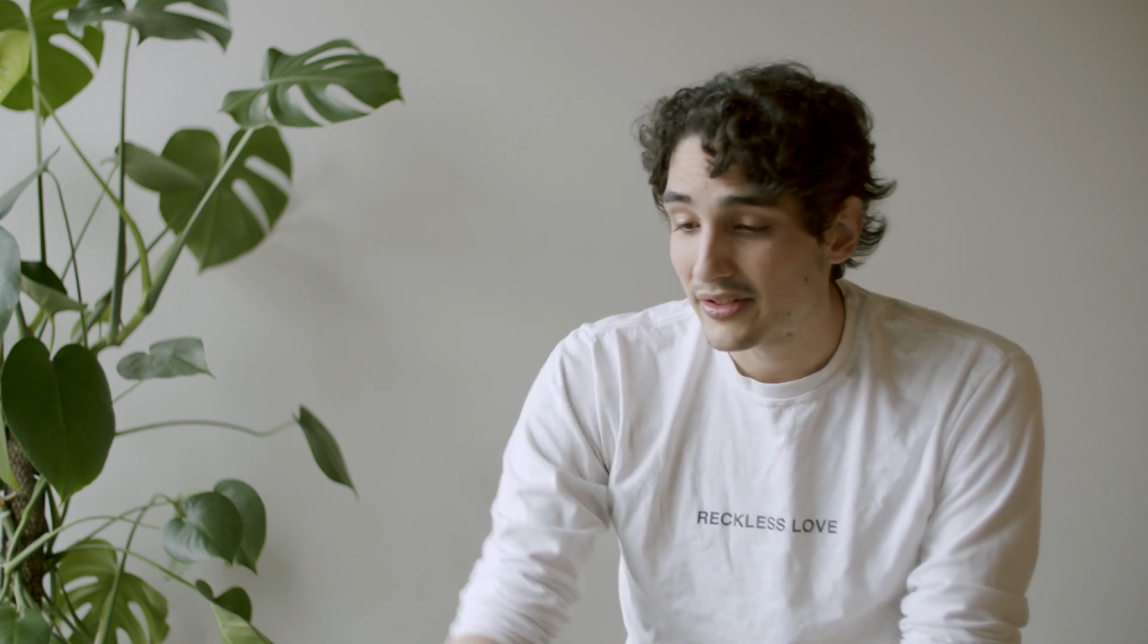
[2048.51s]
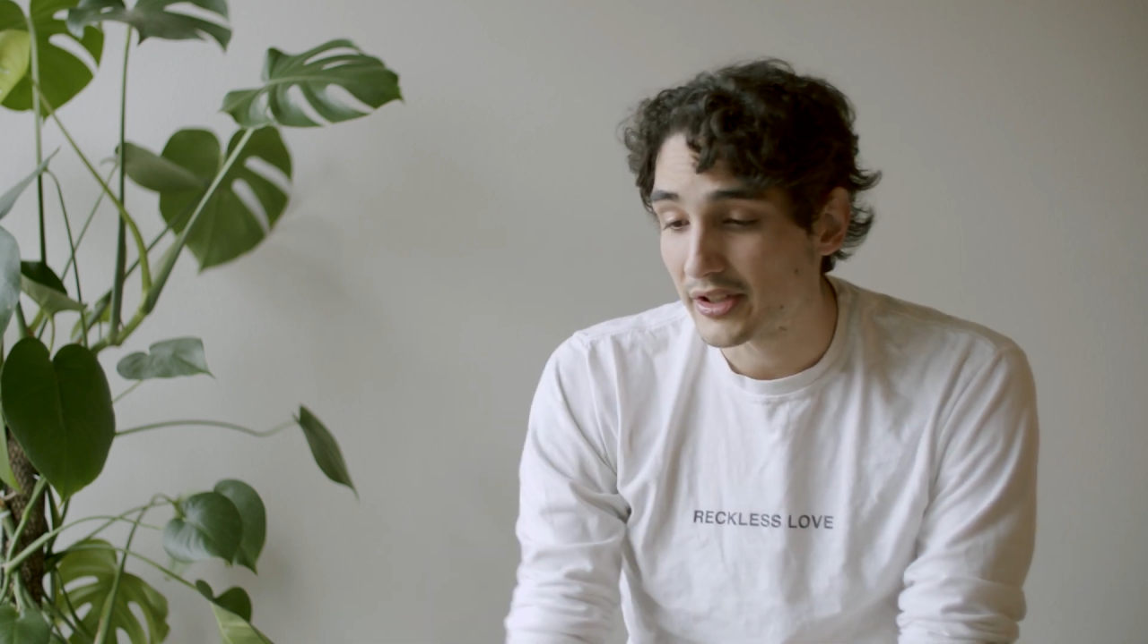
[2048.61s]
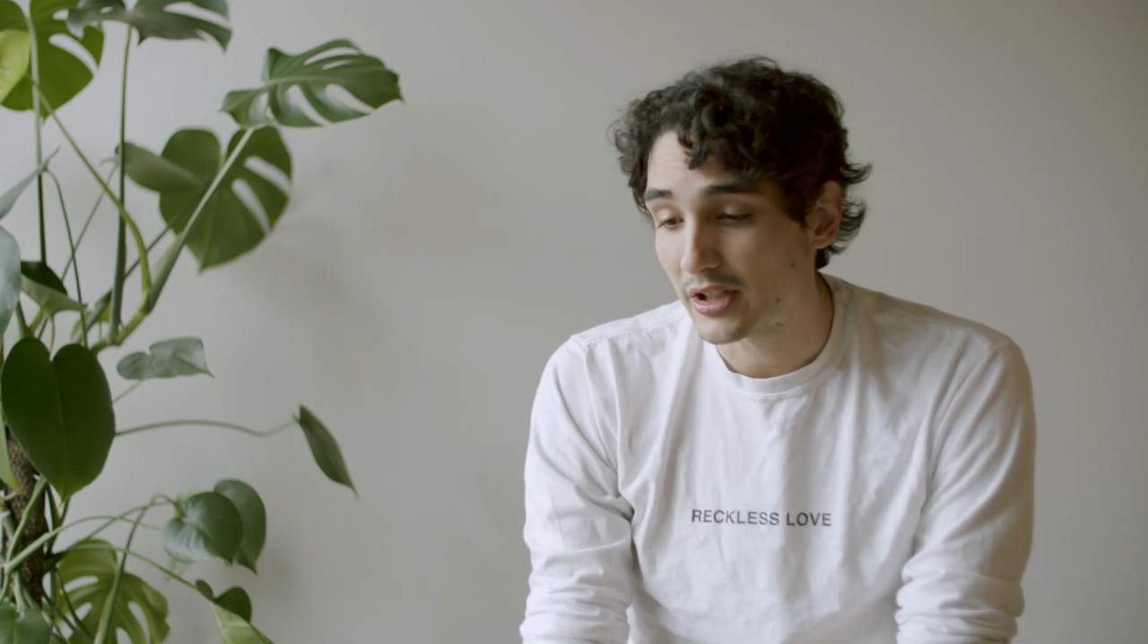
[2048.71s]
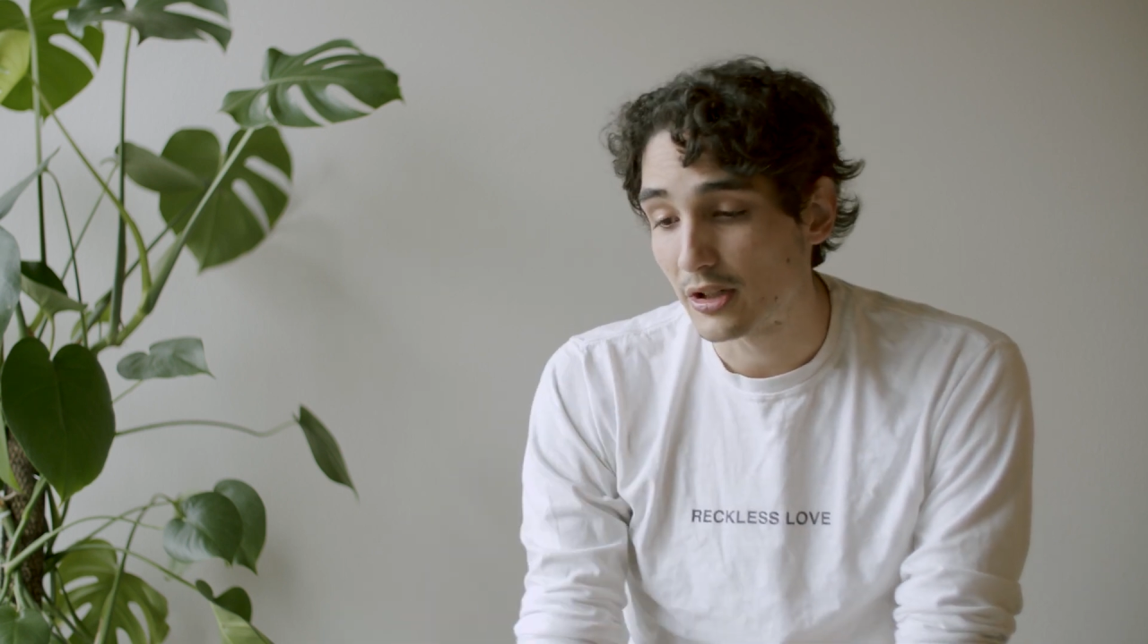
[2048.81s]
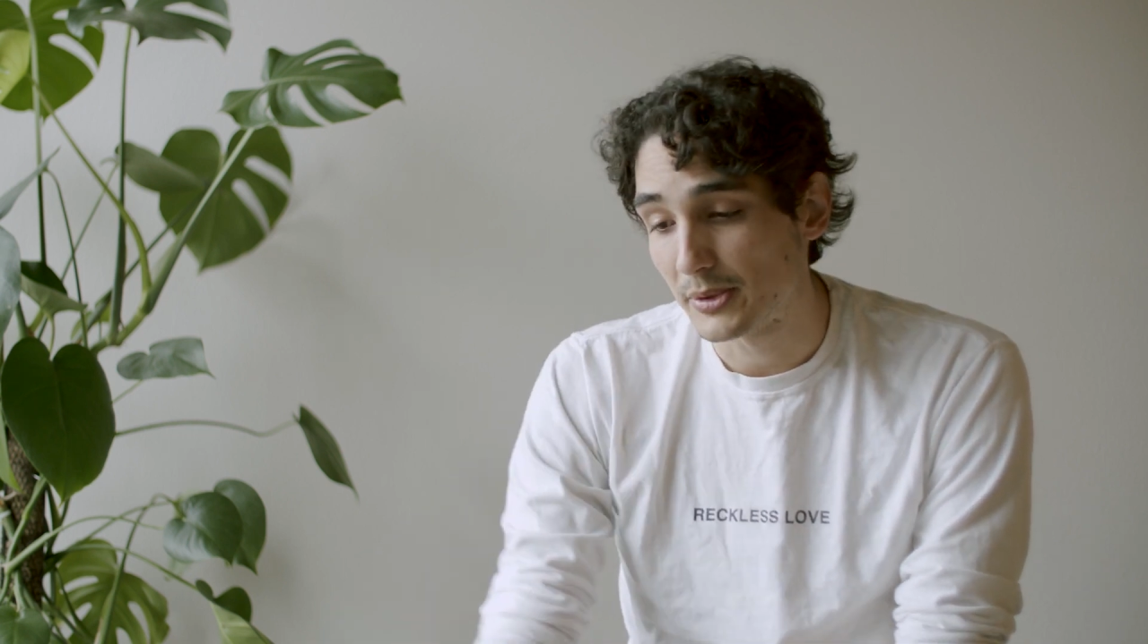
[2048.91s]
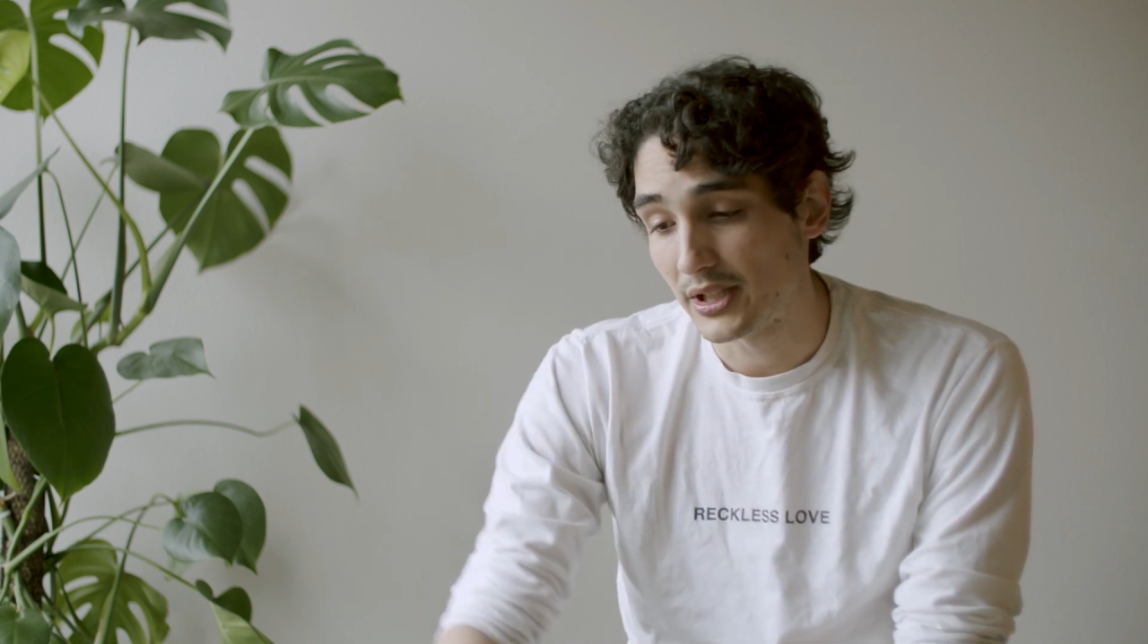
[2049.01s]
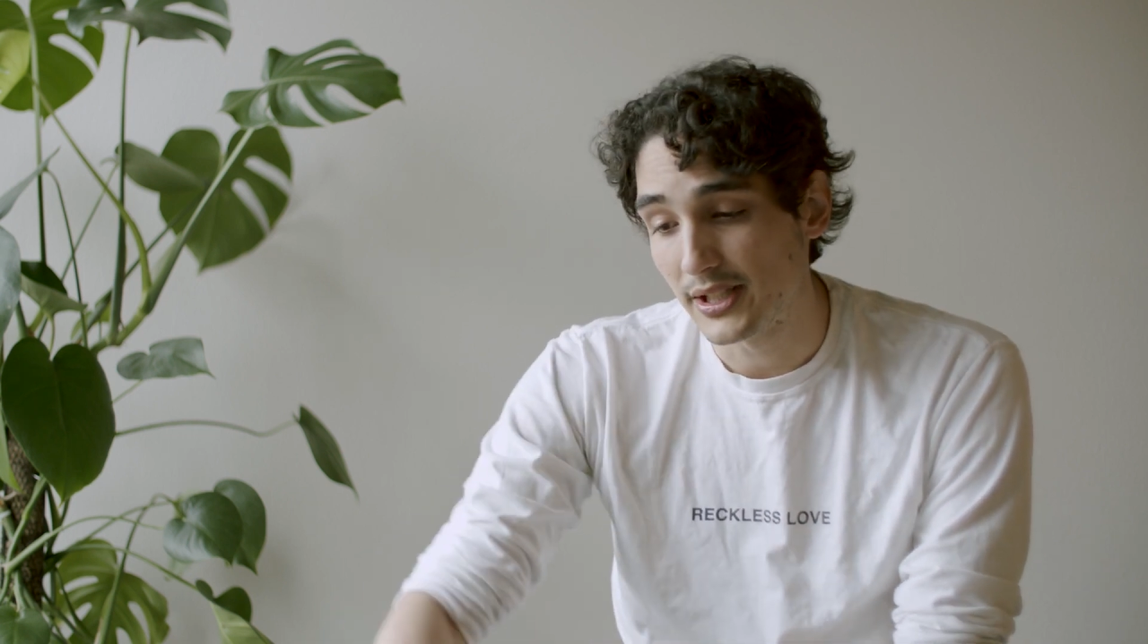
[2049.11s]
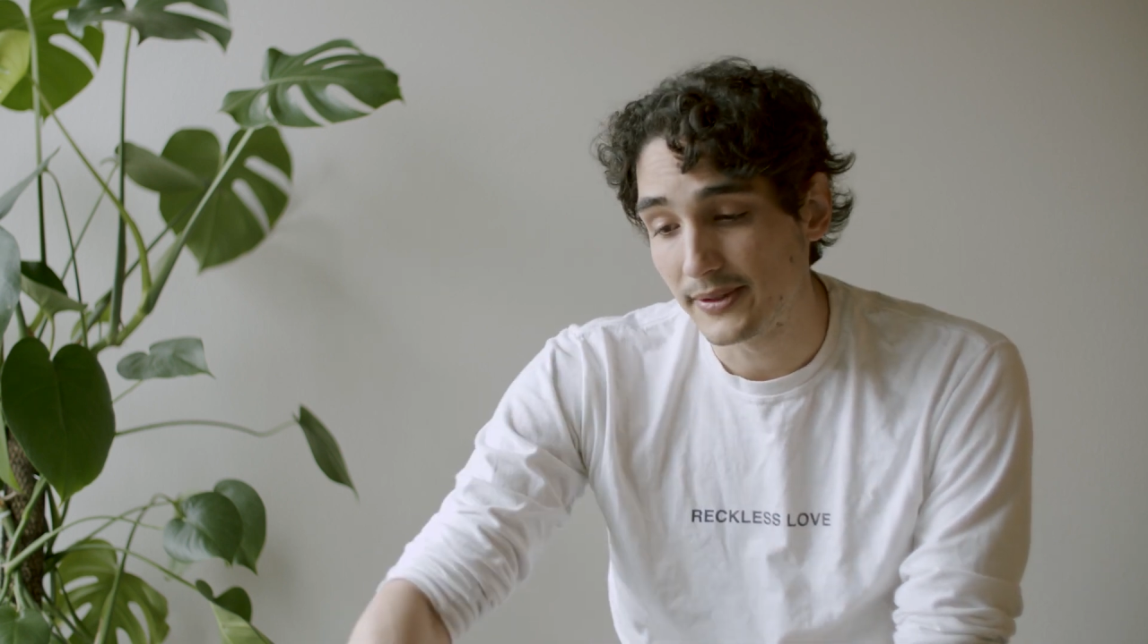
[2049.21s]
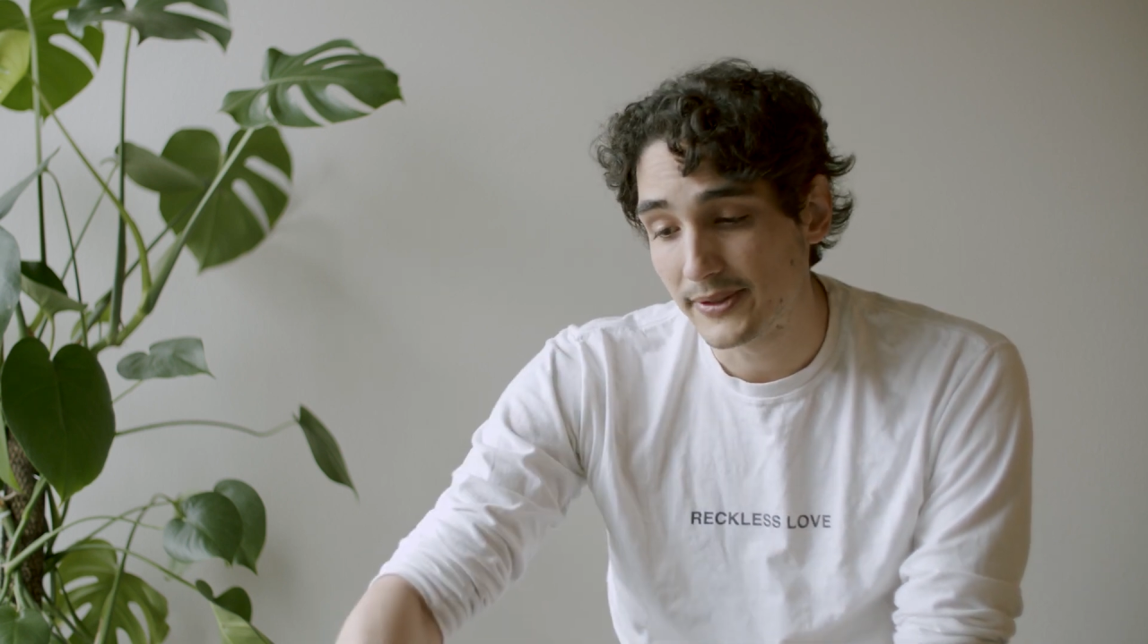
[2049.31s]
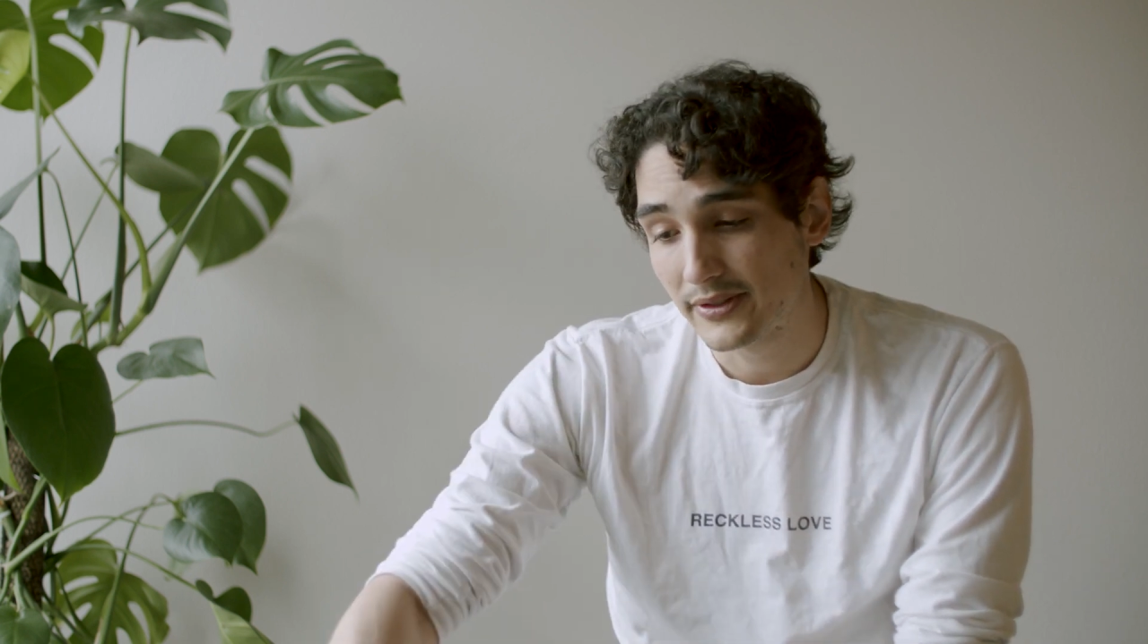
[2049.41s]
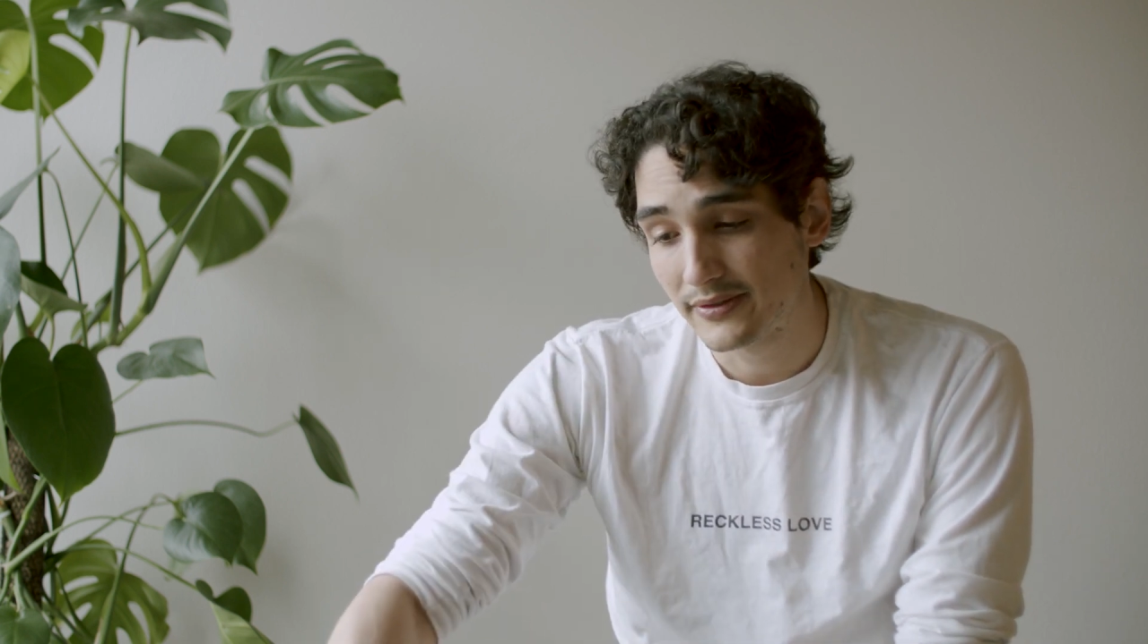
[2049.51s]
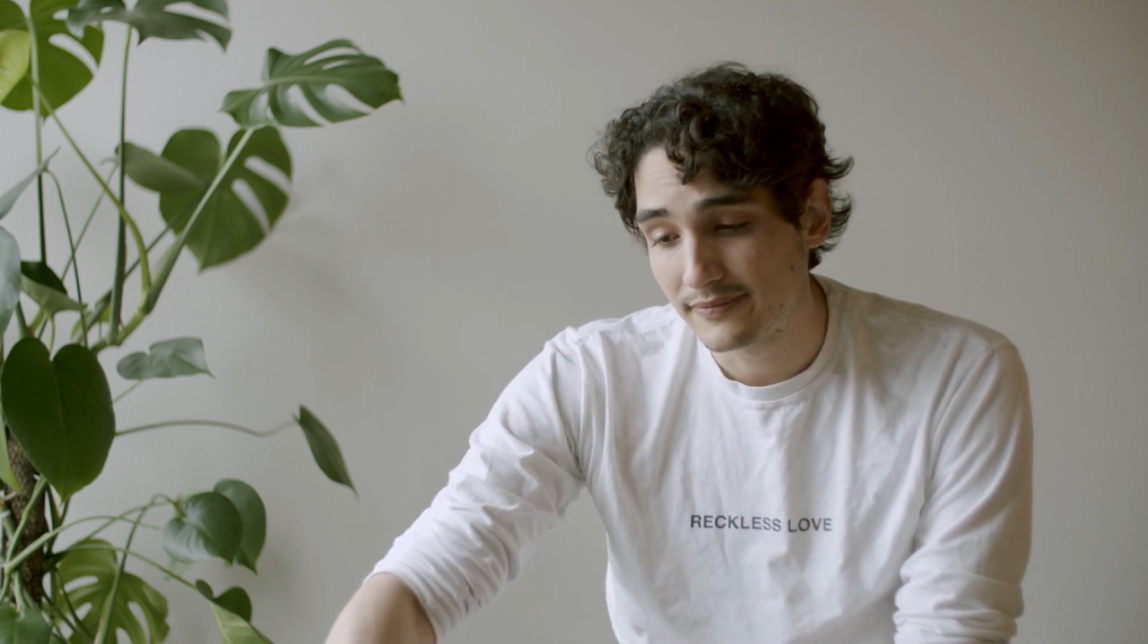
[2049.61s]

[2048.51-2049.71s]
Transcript: than our beliefs.